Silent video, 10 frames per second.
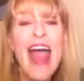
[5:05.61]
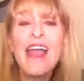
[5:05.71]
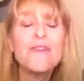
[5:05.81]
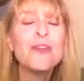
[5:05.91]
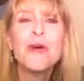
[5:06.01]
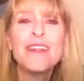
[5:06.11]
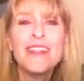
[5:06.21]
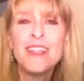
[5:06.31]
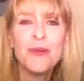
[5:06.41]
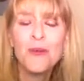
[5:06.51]
I have no
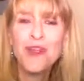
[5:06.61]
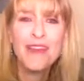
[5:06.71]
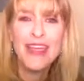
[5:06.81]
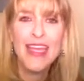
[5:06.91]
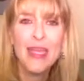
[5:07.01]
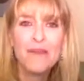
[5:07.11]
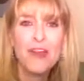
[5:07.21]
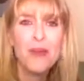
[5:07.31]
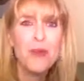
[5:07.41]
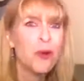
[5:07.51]
idea where that came
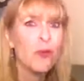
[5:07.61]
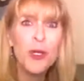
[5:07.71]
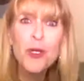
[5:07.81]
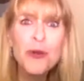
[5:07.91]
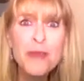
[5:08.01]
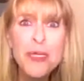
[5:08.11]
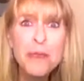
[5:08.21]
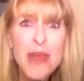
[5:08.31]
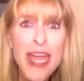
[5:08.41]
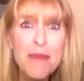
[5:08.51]
from. Work with me,
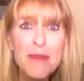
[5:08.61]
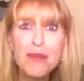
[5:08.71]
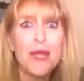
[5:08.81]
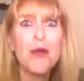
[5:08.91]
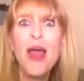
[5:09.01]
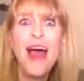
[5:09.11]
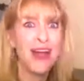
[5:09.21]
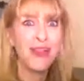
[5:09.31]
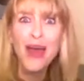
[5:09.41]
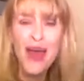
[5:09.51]
babe? Like,
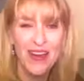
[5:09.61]
hello?